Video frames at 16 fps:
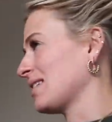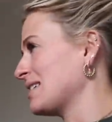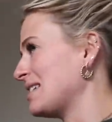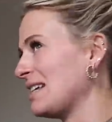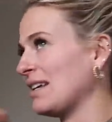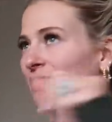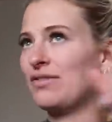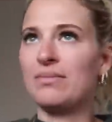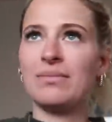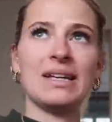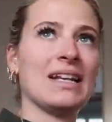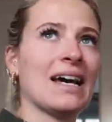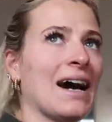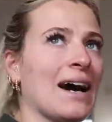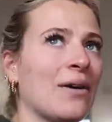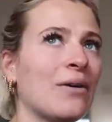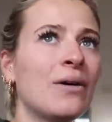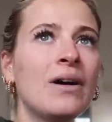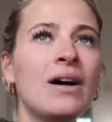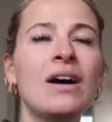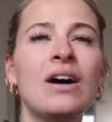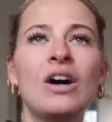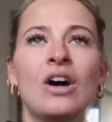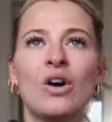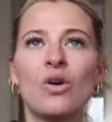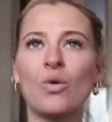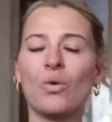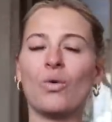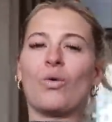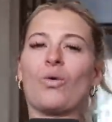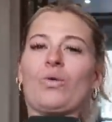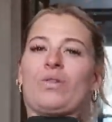idea for me now,
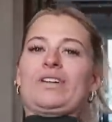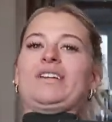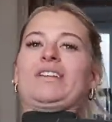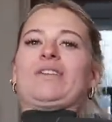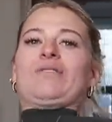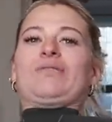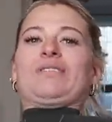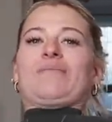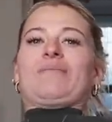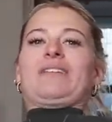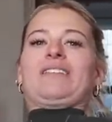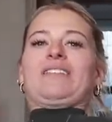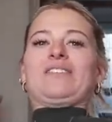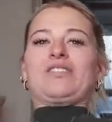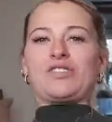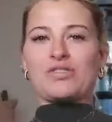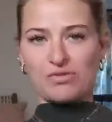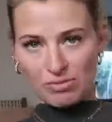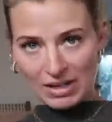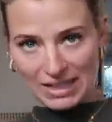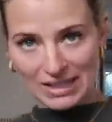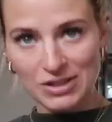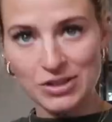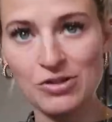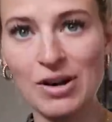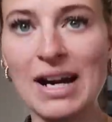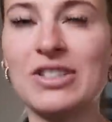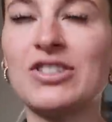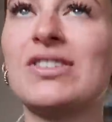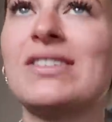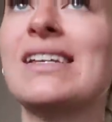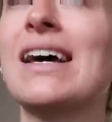or, you know, something that really
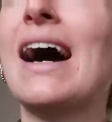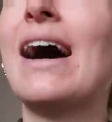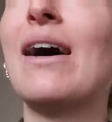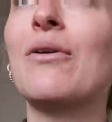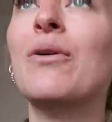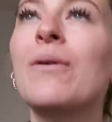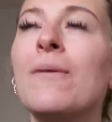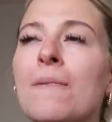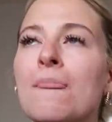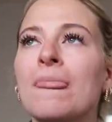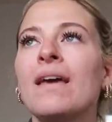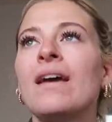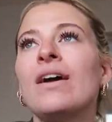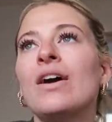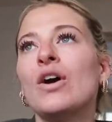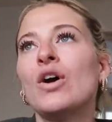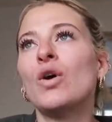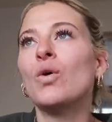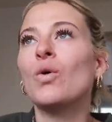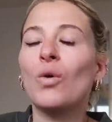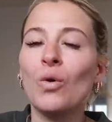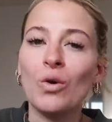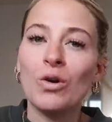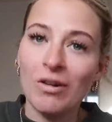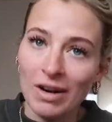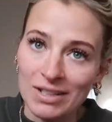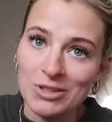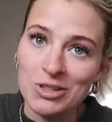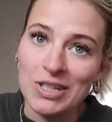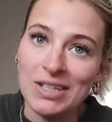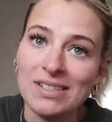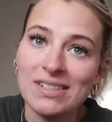stretches it out, or
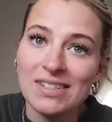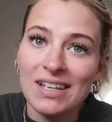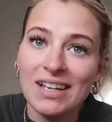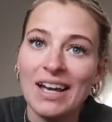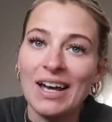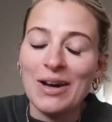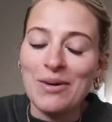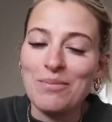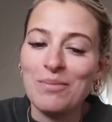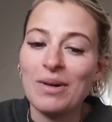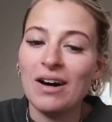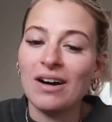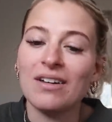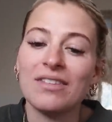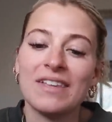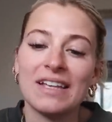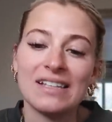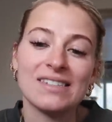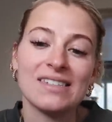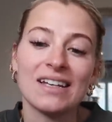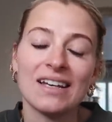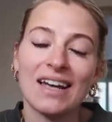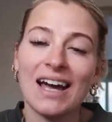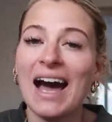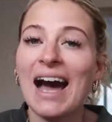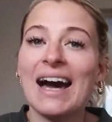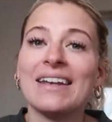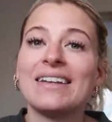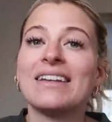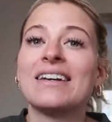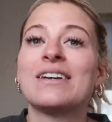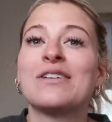crunches are things that
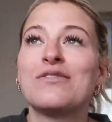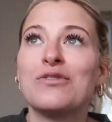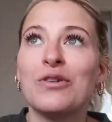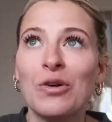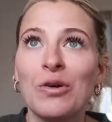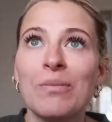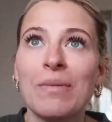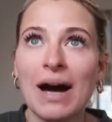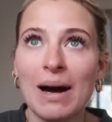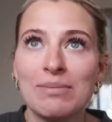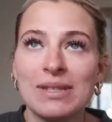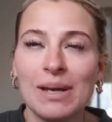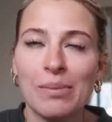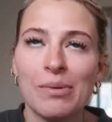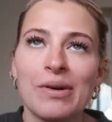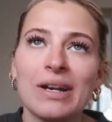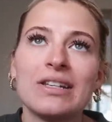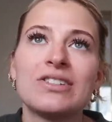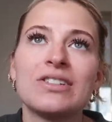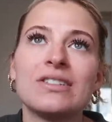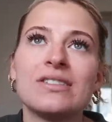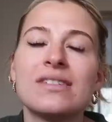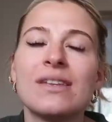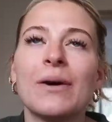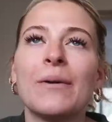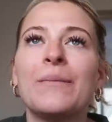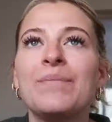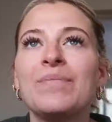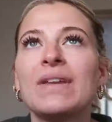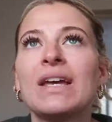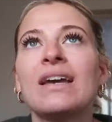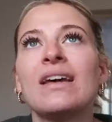can form ab separation. So
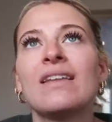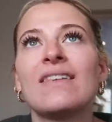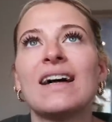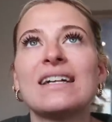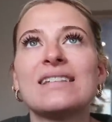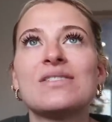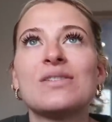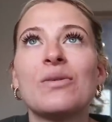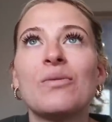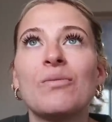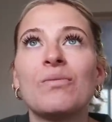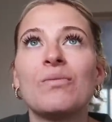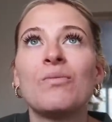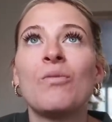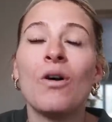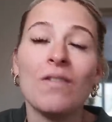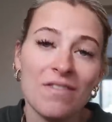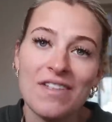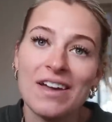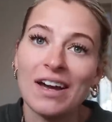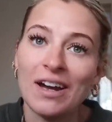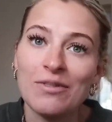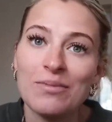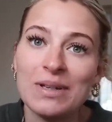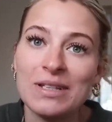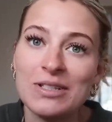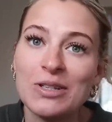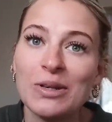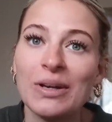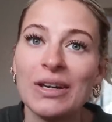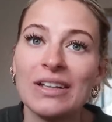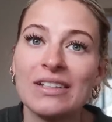that's one thing I've been
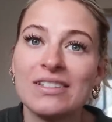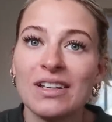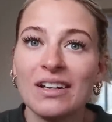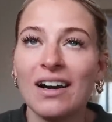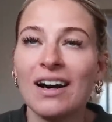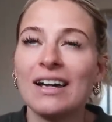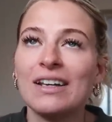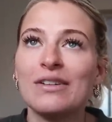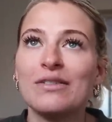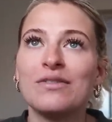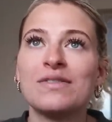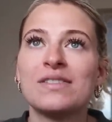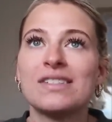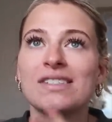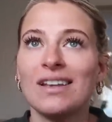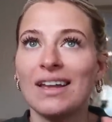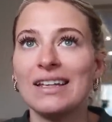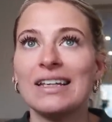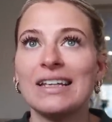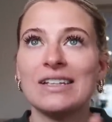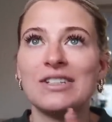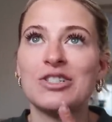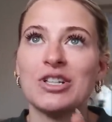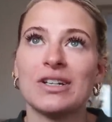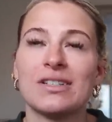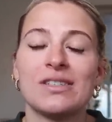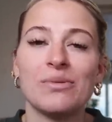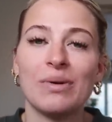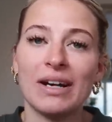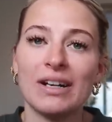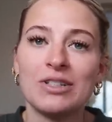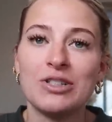doing to kind of slightly adjust the way I